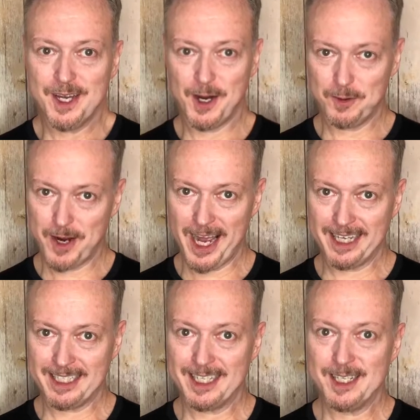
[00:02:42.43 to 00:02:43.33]
All
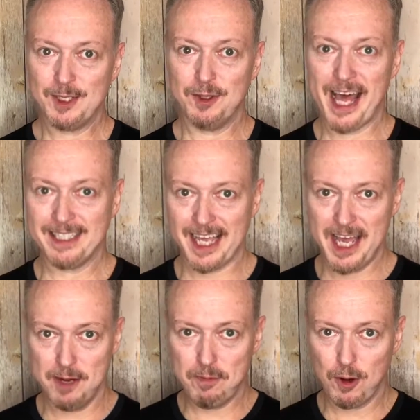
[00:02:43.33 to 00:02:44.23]
right, so that's
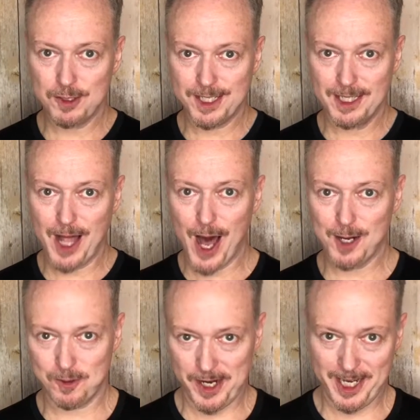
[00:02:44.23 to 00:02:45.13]
in-person
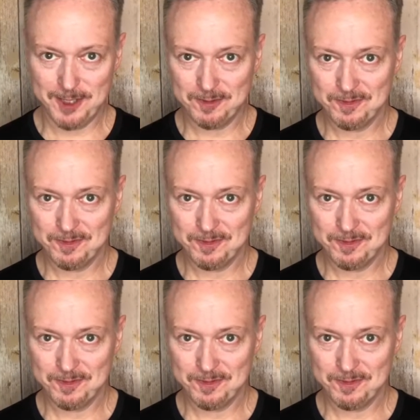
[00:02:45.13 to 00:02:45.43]
lottery.